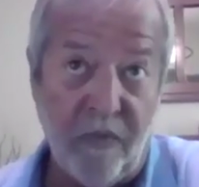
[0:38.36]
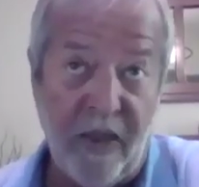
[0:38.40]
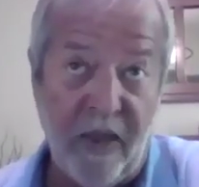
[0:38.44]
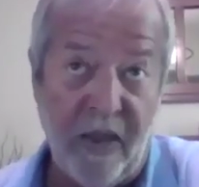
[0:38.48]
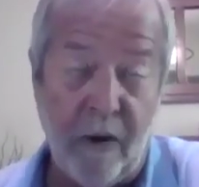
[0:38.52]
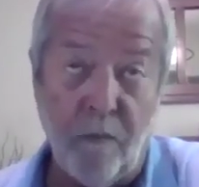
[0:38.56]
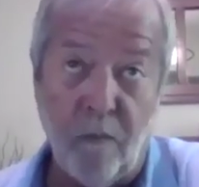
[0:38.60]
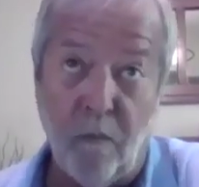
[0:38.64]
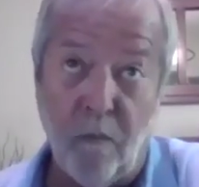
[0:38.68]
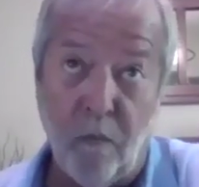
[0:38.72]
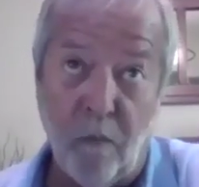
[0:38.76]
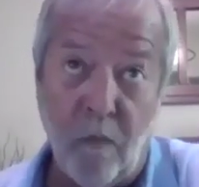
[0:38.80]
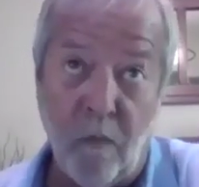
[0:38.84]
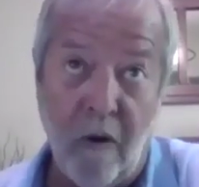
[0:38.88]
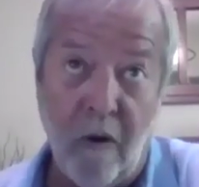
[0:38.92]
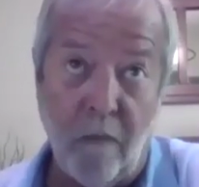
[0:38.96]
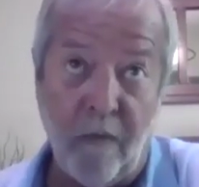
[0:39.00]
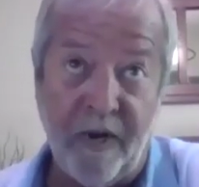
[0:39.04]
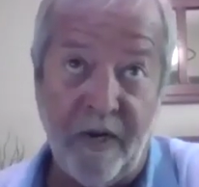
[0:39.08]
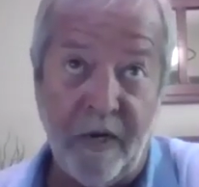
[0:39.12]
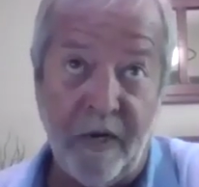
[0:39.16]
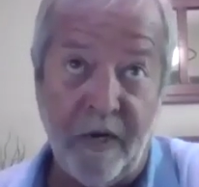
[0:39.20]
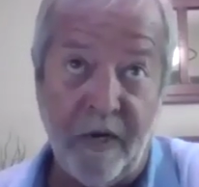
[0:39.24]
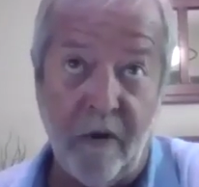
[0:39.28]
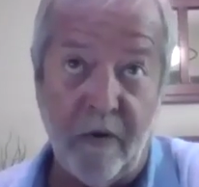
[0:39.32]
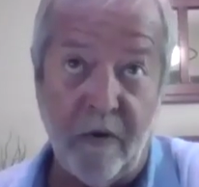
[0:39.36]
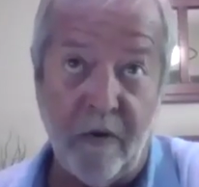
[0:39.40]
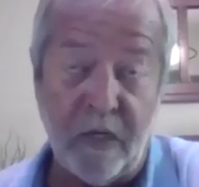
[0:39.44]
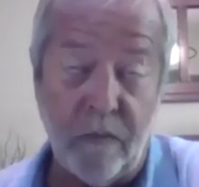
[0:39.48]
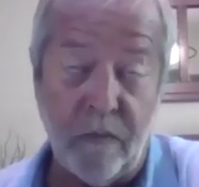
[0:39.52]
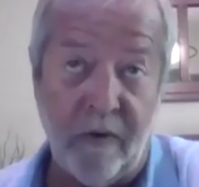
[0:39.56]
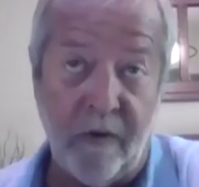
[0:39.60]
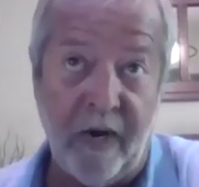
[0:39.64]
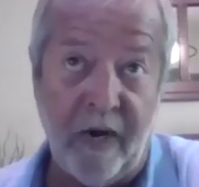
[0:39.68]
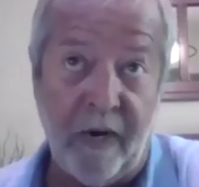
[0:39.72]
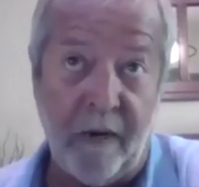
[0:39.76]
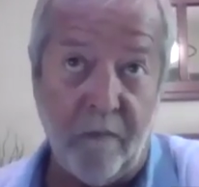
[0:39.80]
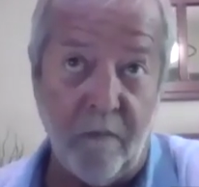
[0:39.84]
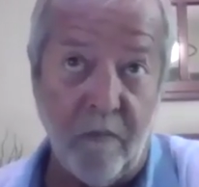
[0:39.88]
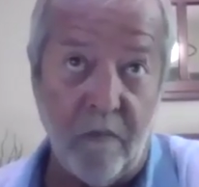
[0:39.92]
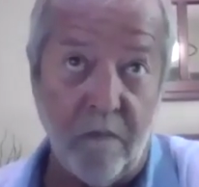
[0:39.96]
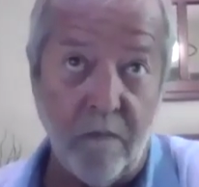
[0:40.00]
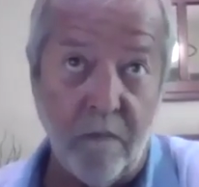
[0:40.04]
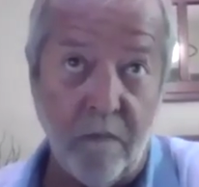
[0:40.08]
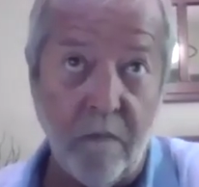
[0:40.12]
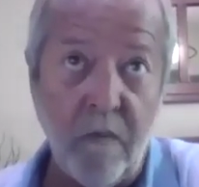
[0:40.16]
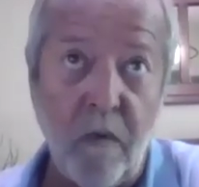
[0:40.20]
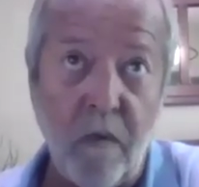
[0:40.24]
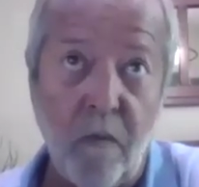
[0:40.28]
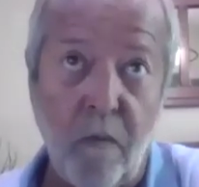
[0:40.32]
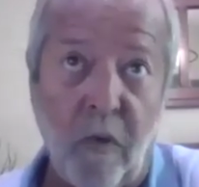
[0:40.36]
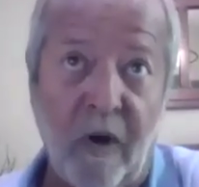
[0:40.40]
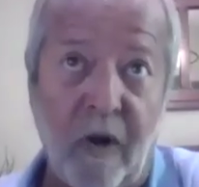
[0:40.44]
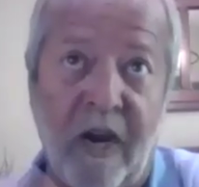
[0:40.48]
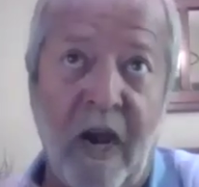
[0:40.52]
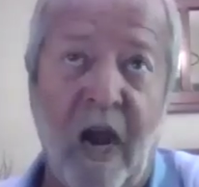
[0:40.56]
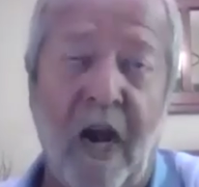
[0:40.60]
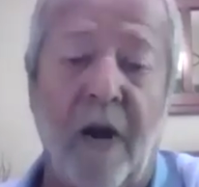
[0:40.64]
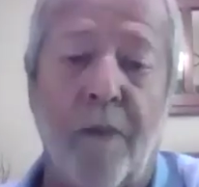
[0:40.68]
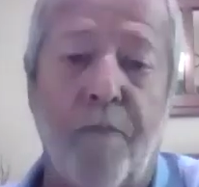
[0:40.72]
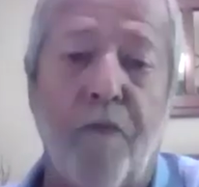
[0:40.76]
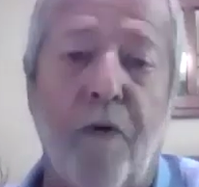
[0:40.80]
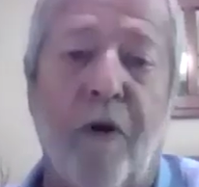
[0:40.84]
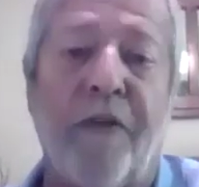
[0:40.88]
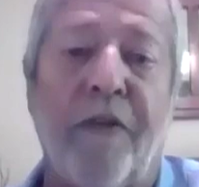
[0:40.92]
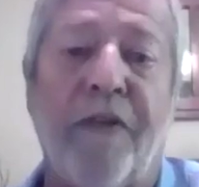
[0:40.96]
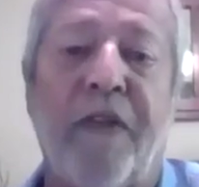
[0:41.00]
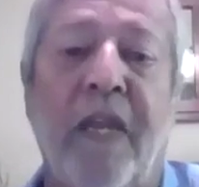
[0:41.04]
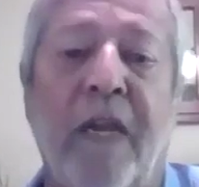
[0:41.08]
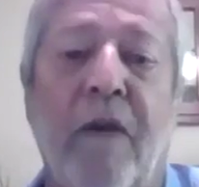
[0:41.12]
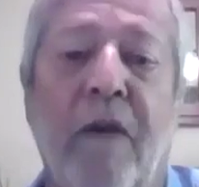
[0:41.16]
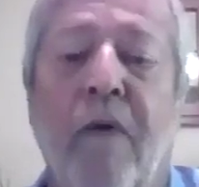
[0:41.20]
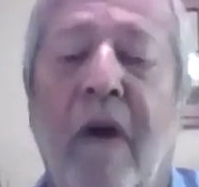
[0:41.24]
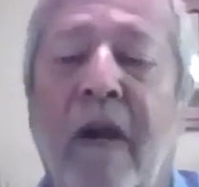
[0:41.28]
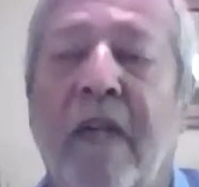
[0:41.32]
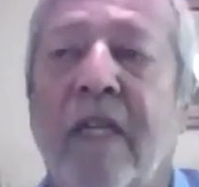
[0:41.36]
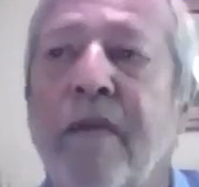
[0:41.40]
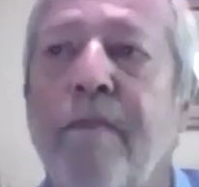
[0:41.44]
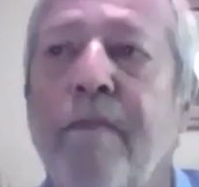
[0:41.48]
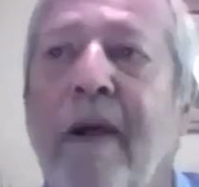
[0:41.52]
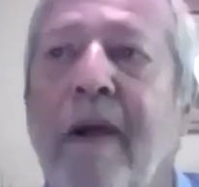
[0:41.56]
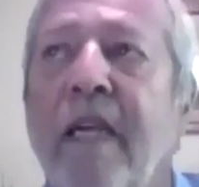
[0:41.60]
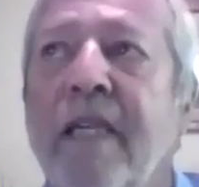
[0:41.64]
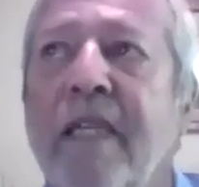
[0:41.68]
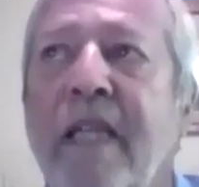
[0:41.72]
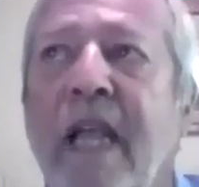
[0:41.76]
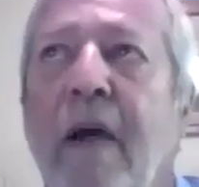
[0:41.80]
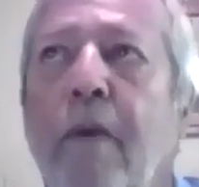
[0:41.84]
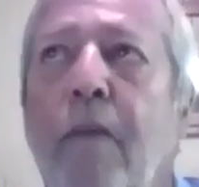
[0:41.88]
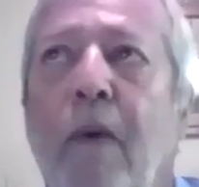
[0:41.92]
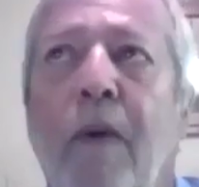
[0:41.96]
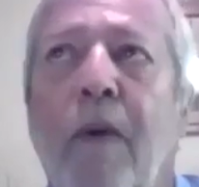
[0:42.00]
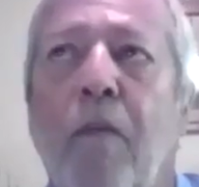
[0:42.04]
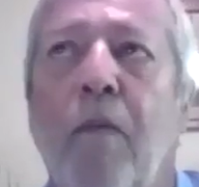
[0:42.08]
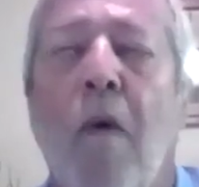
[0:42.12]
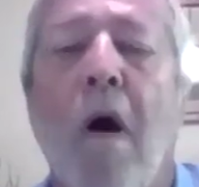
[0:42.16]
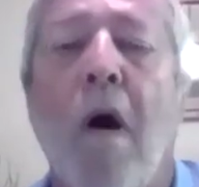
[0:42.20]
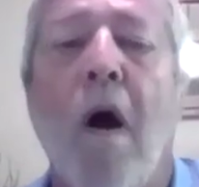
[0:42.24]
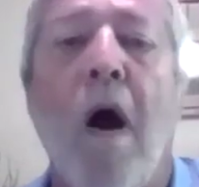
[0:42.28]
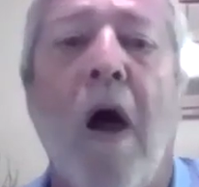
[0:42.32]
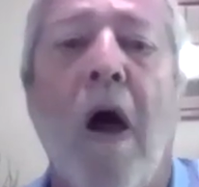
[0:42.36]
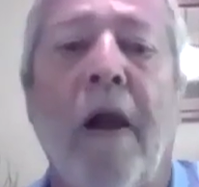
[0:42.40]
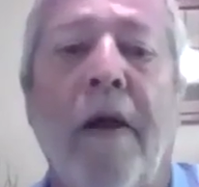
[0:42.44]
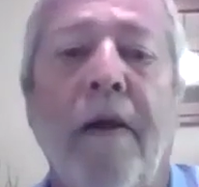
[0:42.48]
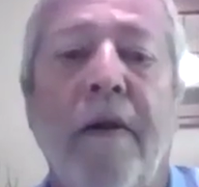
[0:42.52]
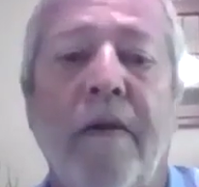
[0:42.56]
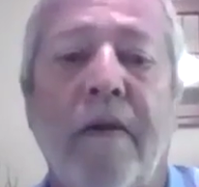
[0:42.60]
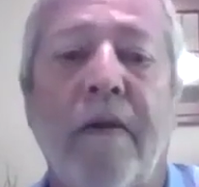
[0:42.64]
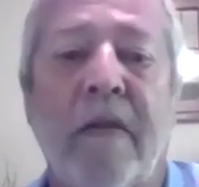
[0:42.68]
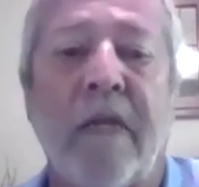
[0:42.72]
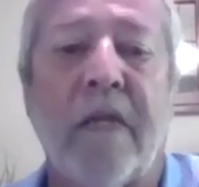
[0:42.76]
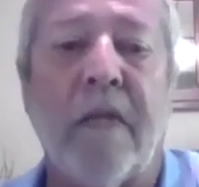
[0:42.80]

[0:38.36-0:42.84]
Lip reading: then what we do is we kind of put the resumes that we want.